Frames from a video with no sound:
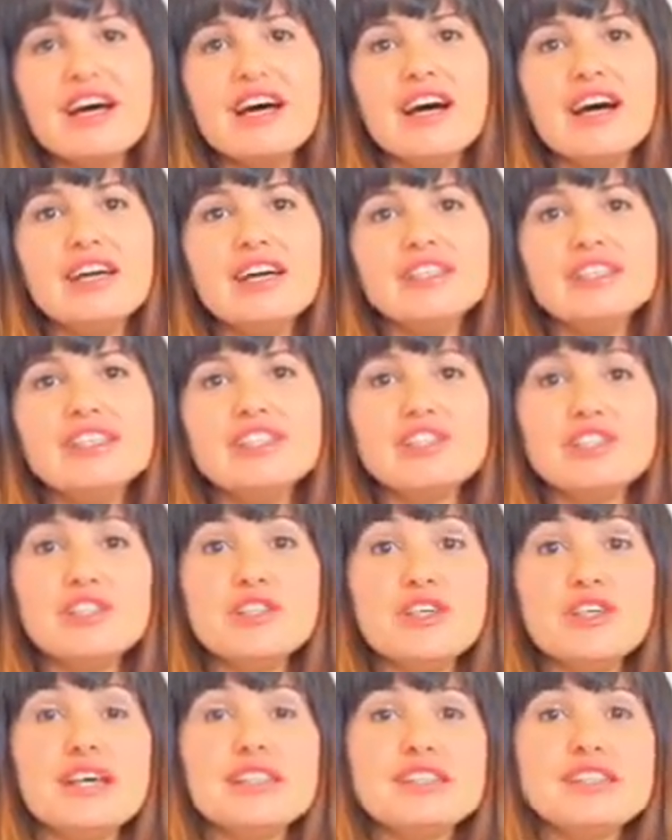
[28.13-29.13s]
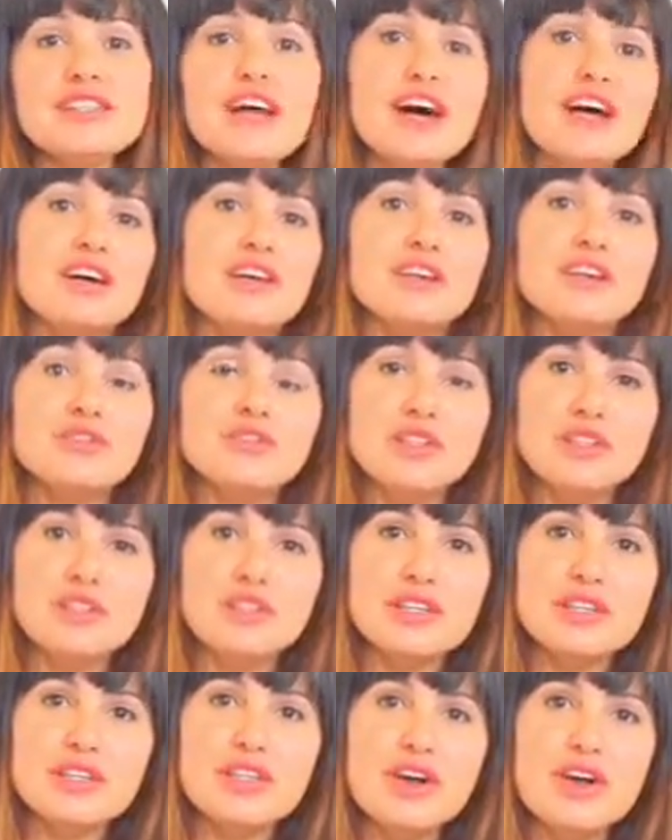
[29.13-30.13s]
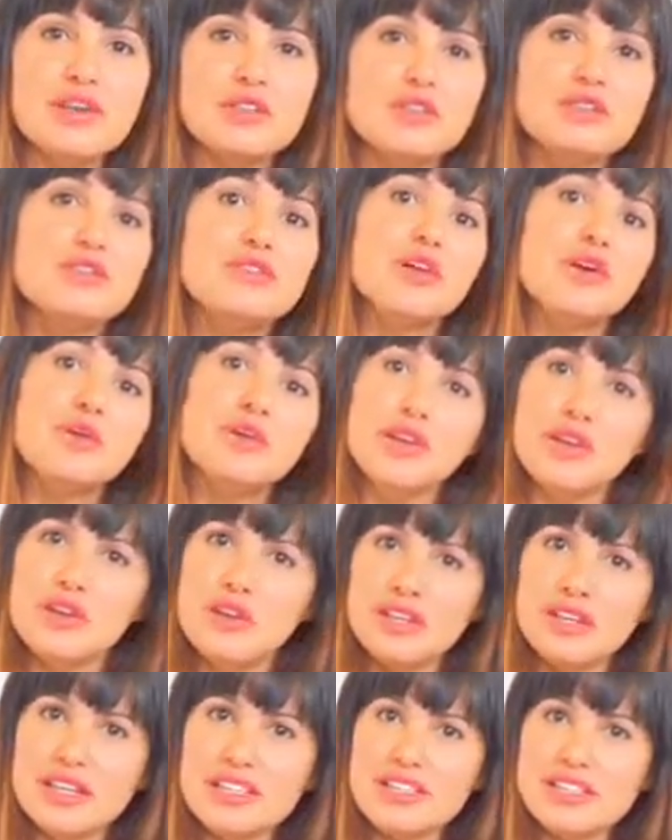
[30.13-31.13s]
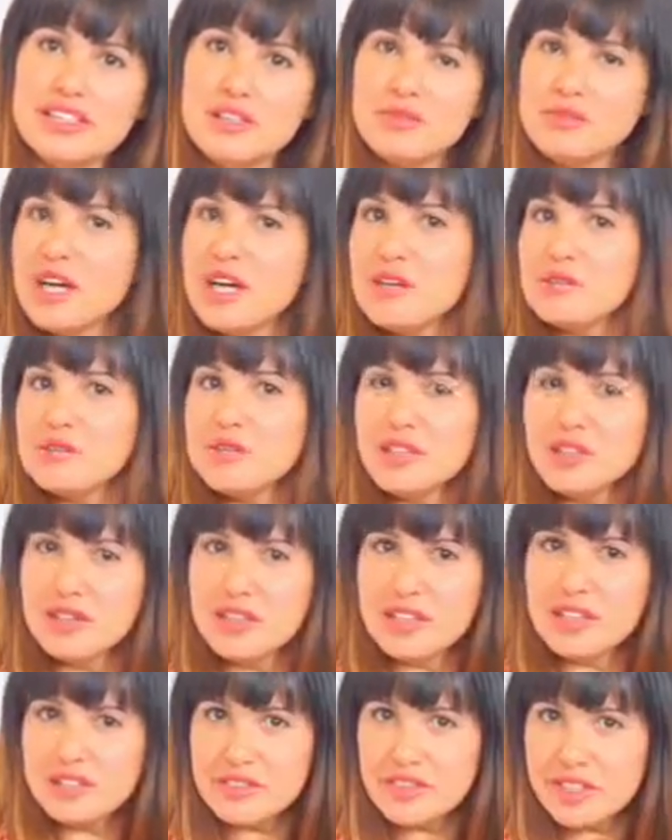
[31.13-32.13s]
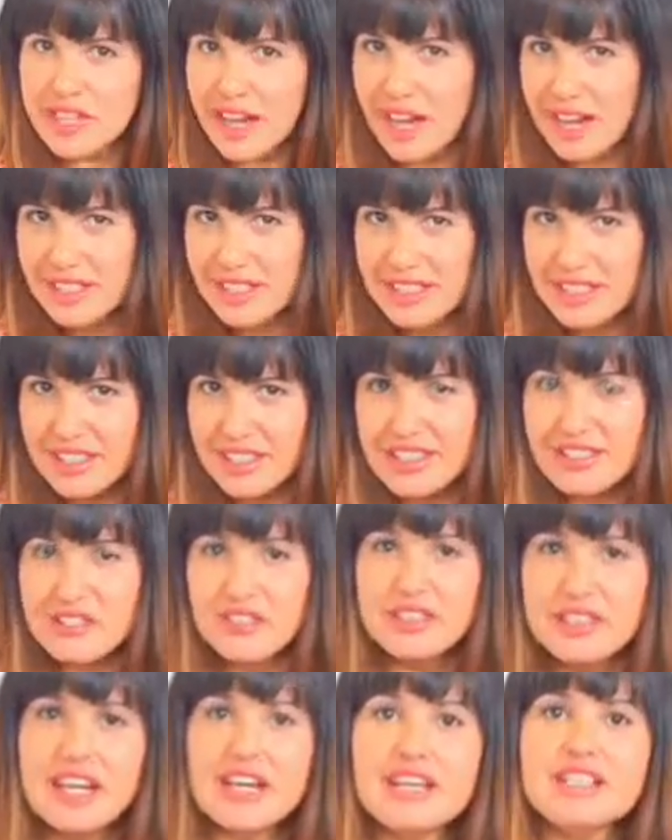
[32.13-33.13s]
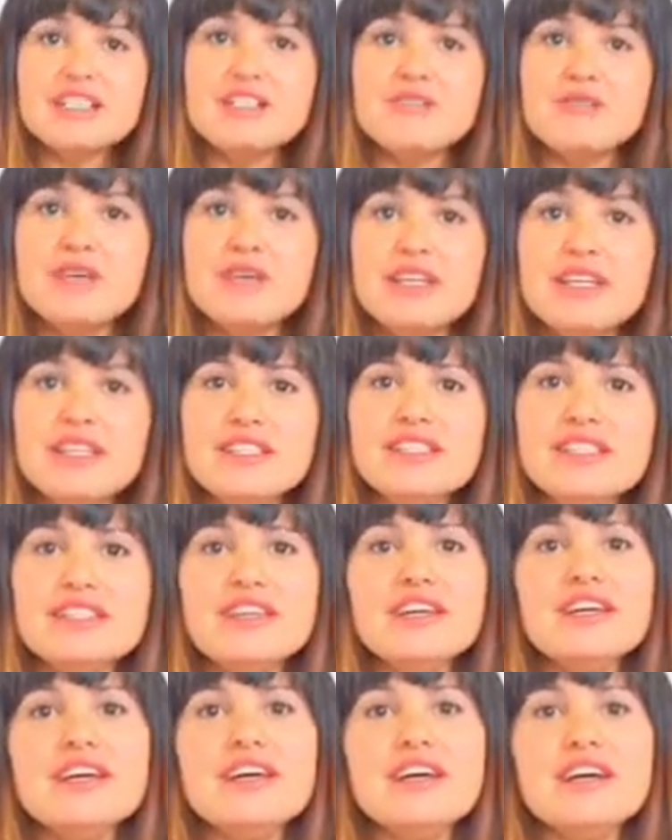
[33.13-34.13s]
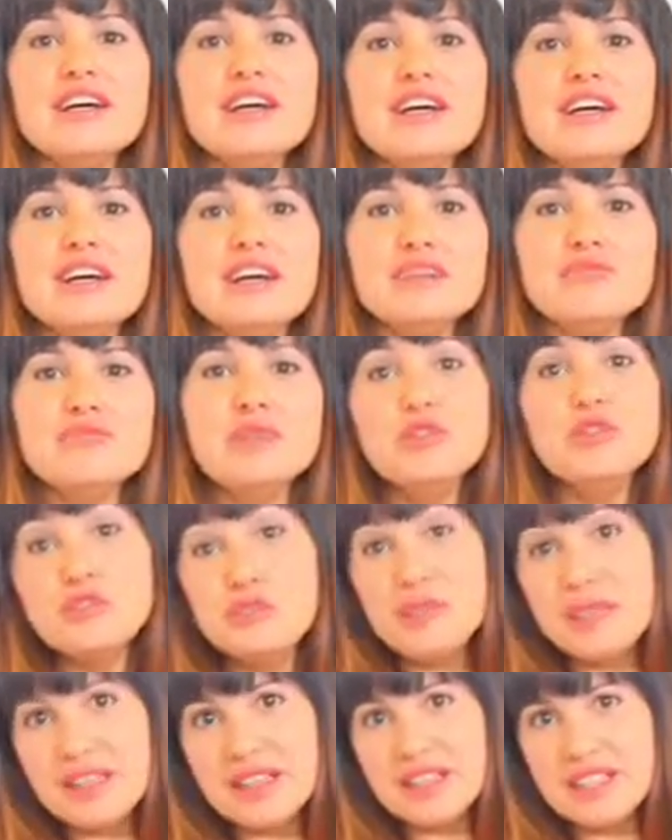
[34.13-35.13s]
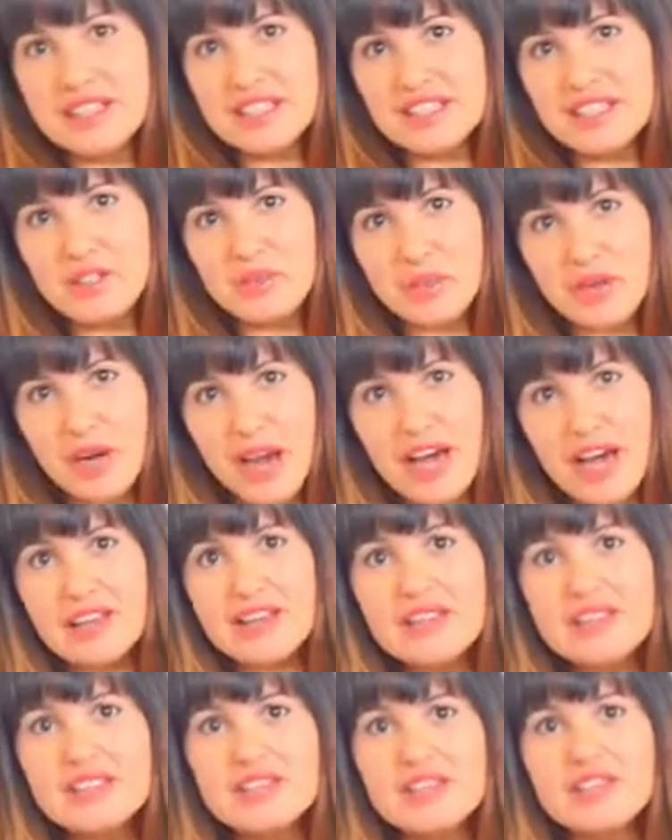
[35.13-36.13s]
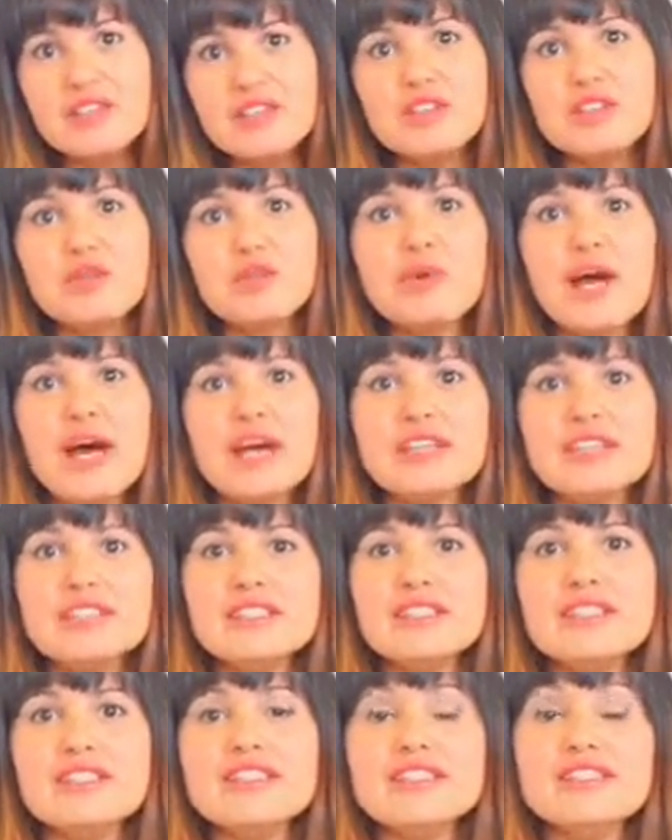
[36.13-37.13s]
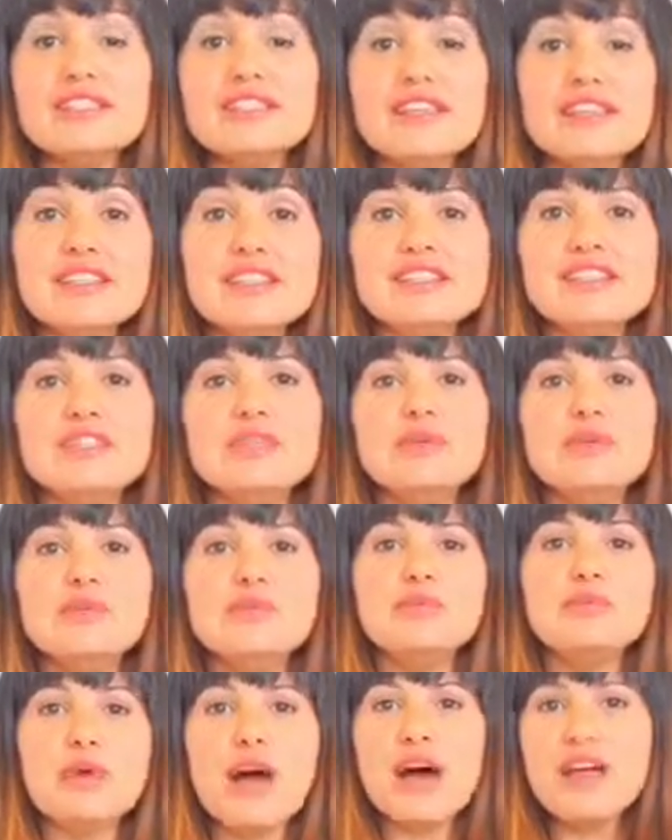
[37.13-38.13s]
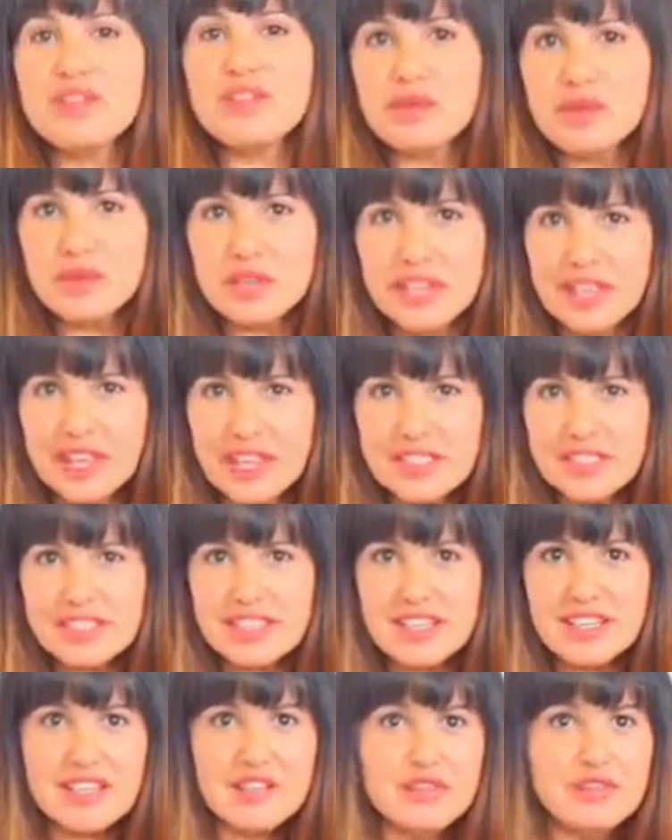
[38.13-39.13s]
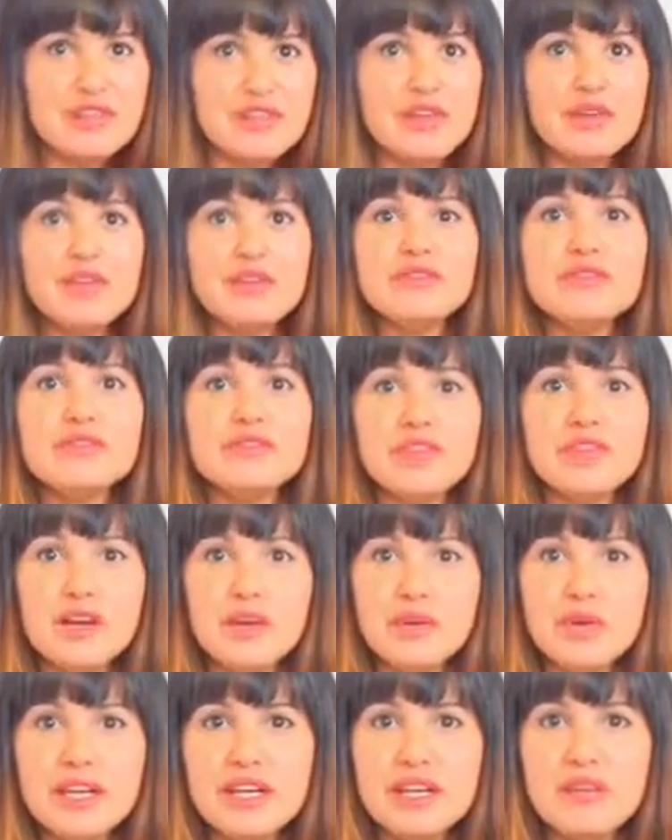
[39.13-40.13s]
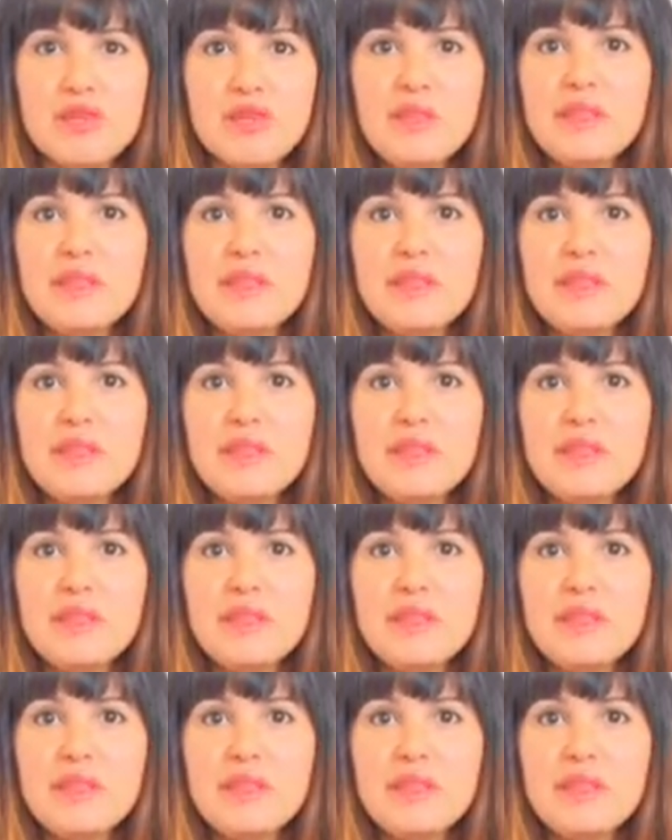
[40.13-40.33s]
I teach a style of yoga called flow yoga, sometimes known as Vinyasa. Vinyasa means movement linked to breath, so the practice is intended to be breath oriented and very flowy.